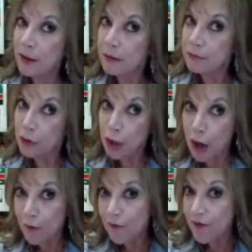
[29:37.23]
you know,
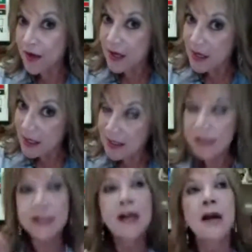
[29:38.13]

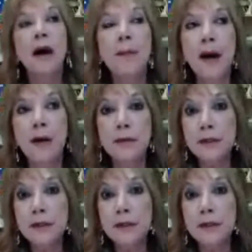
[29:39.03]
nervous about,